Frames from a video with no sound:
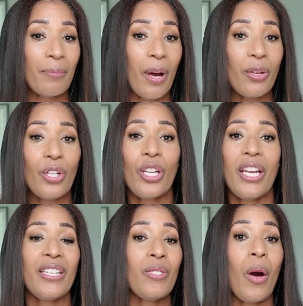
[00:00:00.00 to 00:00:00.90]
emotion
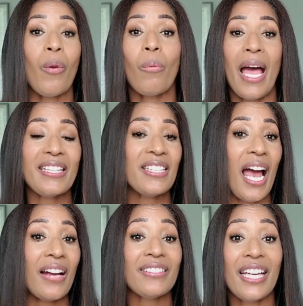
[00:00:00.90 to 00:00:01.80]
is what makes
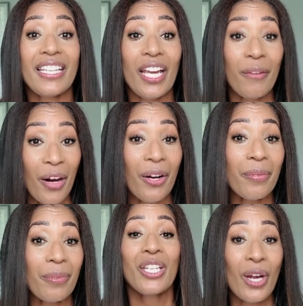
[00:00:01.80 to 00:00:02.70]
content convert.
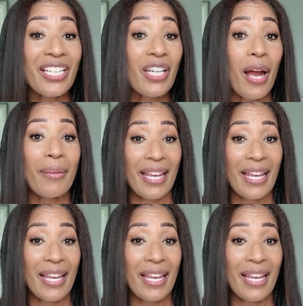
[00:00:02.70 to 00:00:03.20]
Screenshot